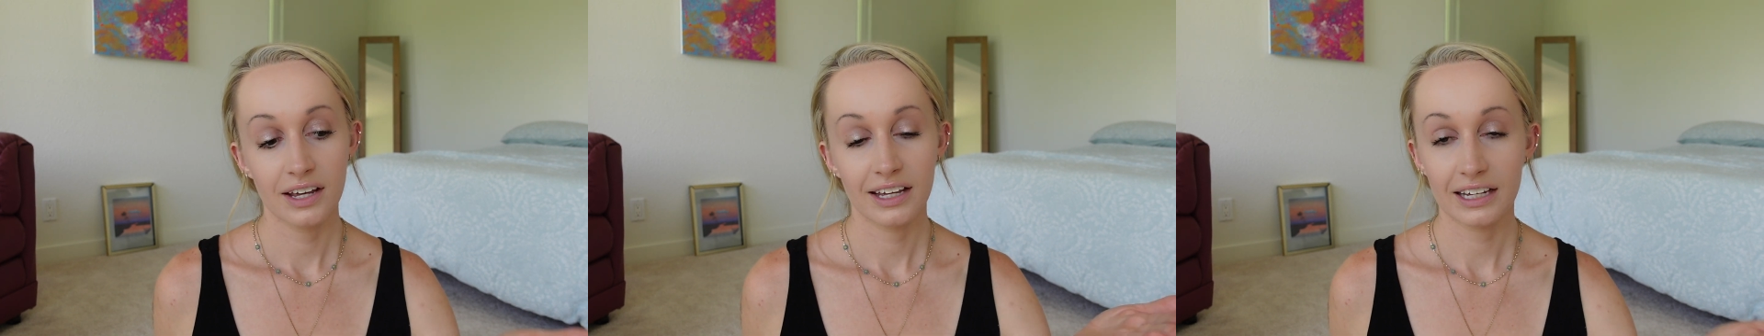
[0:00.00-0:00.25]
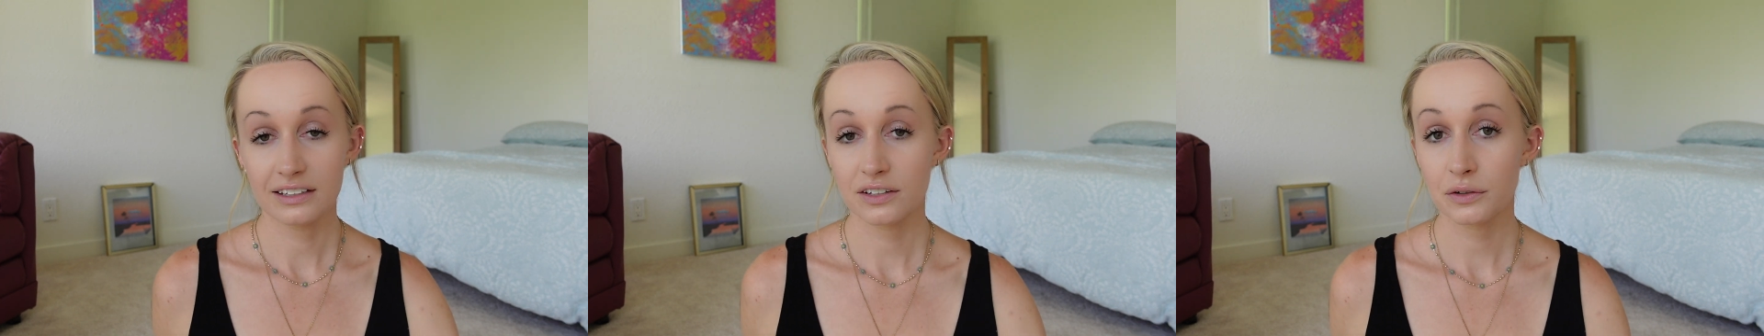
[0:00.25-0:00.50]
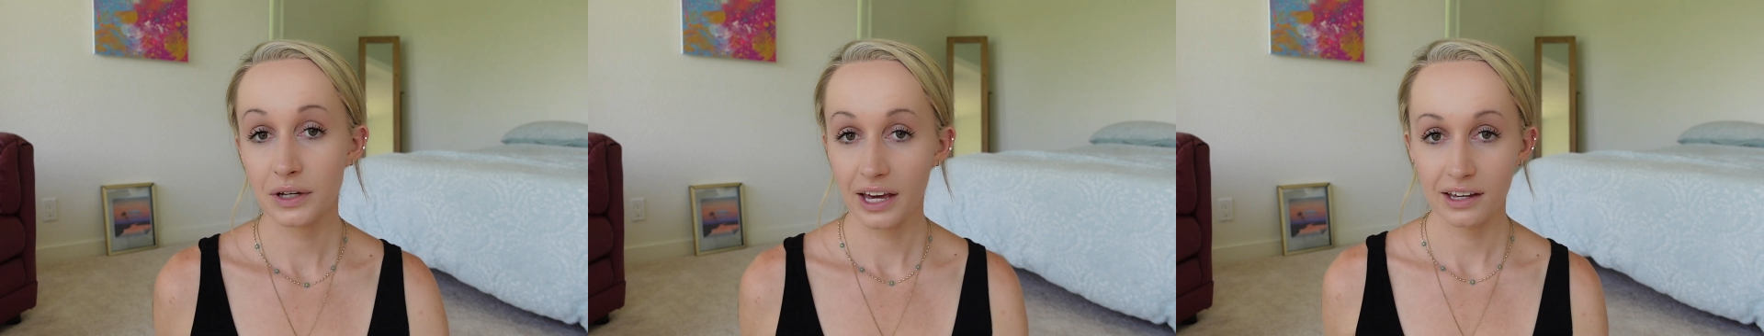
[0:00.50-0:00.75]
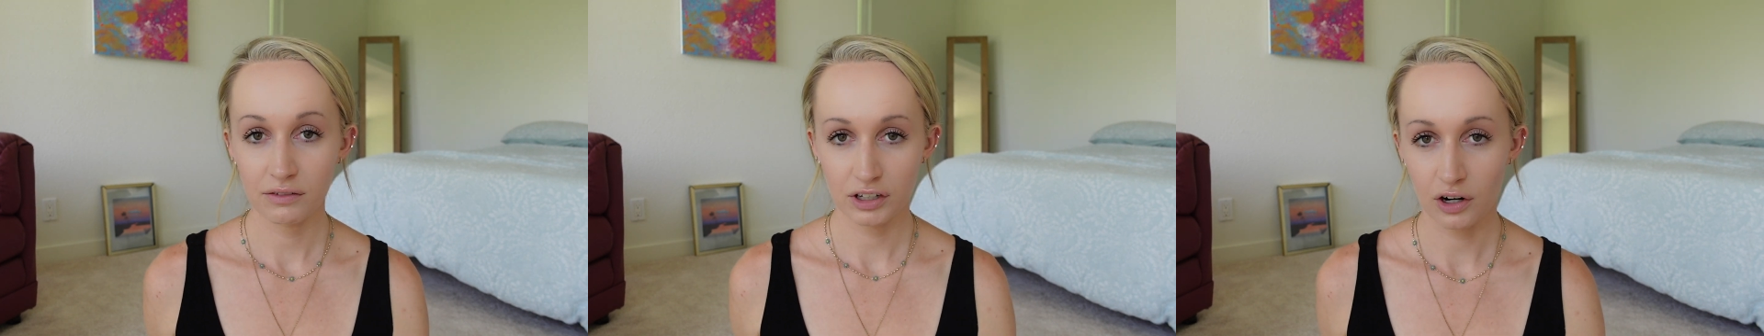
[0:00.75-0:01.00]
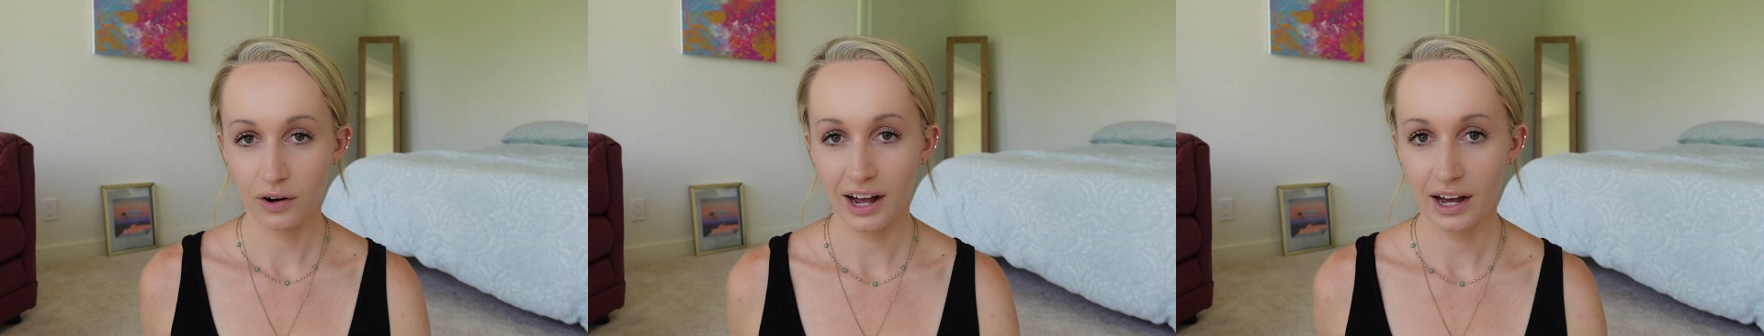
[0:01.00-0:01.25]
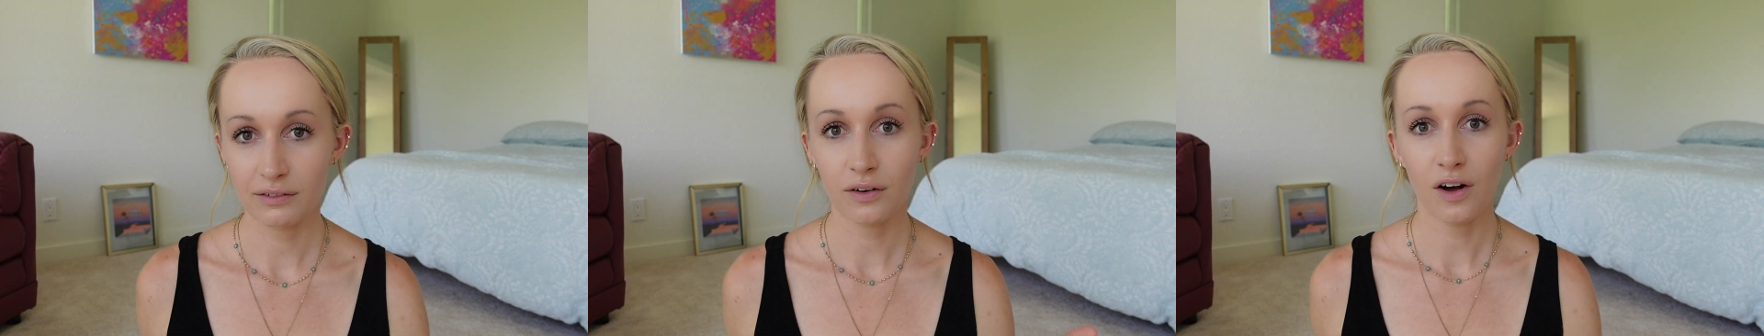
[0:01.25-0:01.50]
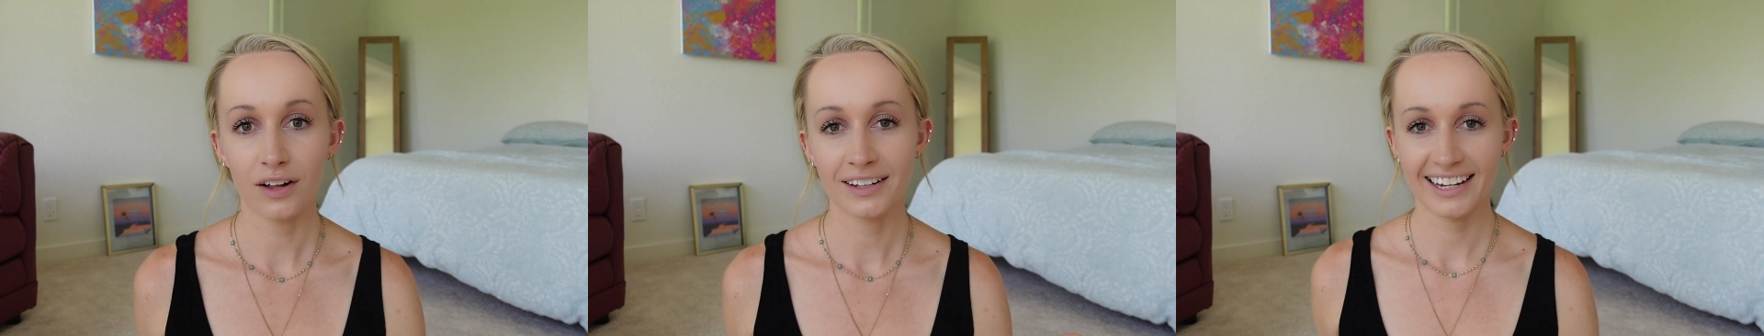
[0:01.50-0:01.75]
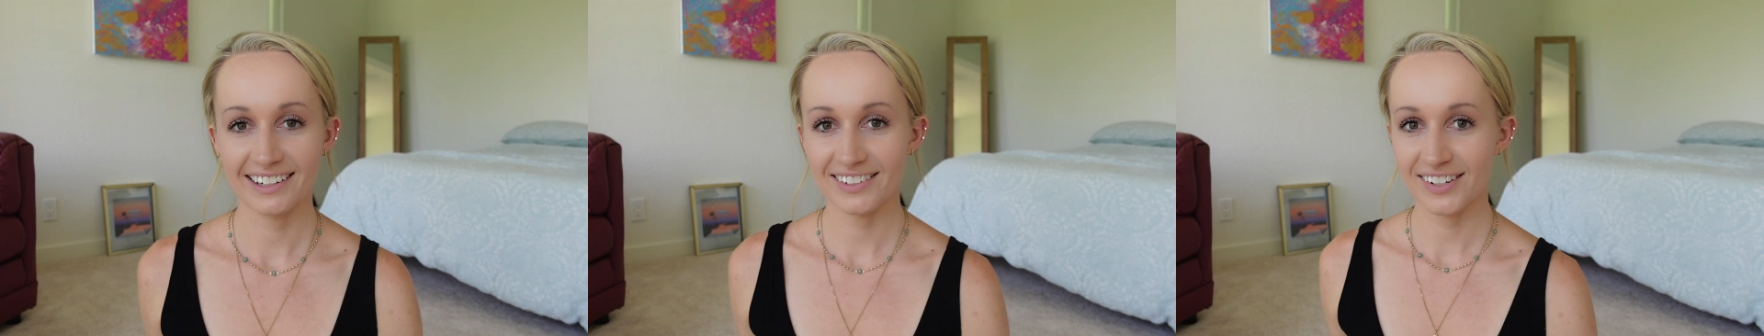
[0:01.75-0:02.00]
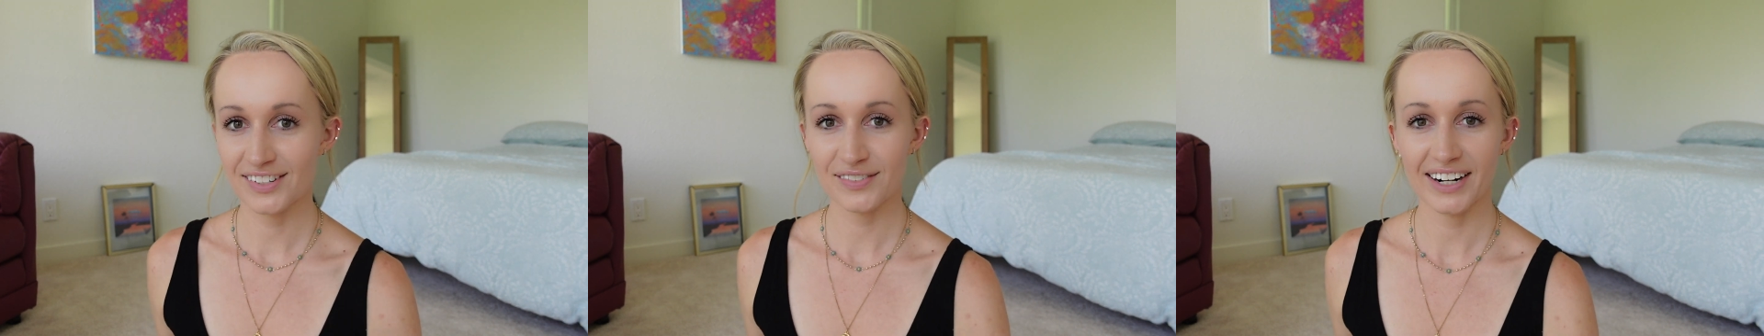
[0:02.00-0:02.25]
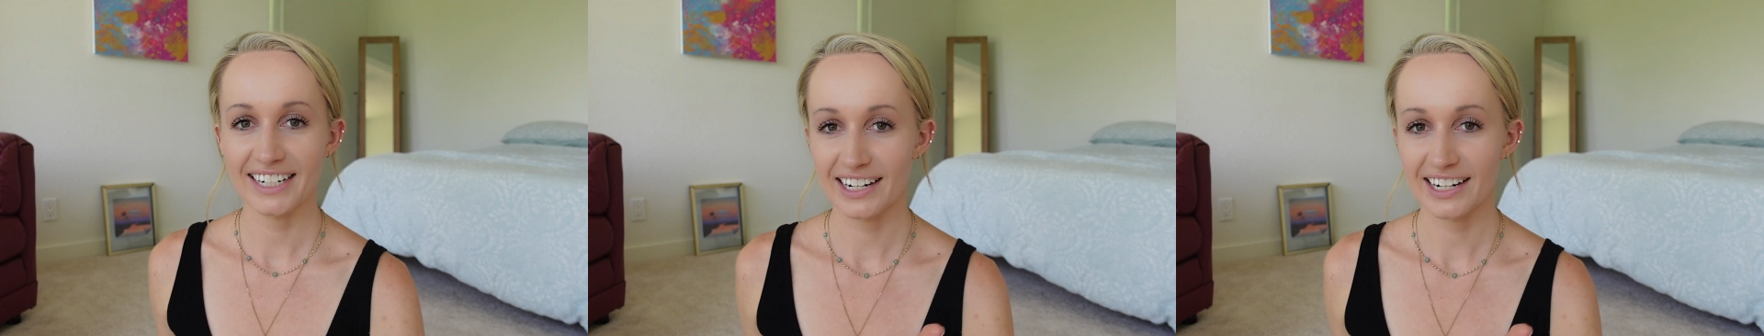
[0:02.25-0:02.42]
It's okay if you don't have all the answers right